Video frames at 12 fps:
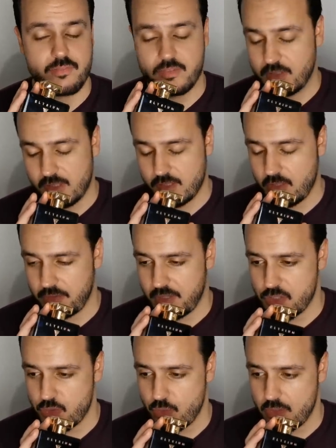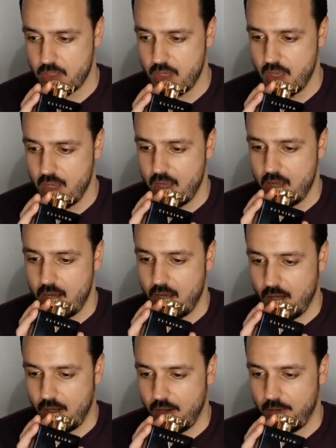definitely not this one
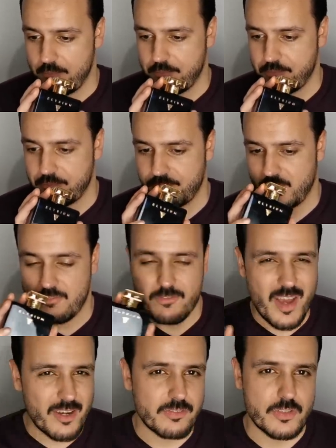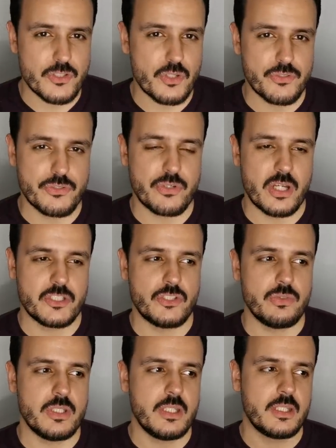um, Vetiver is also not
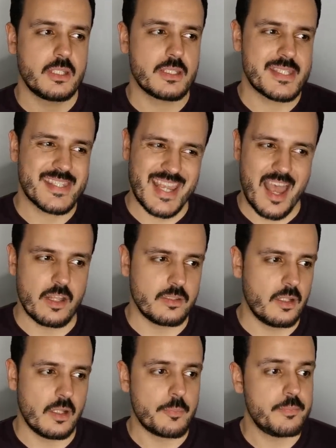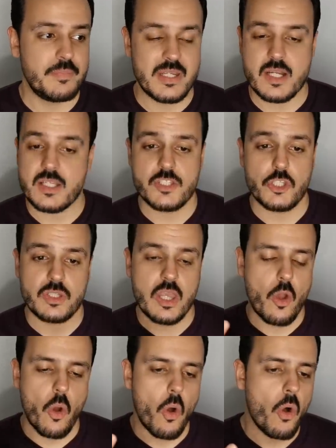unique Scandal because
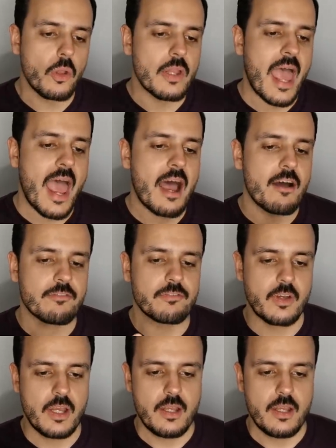they all have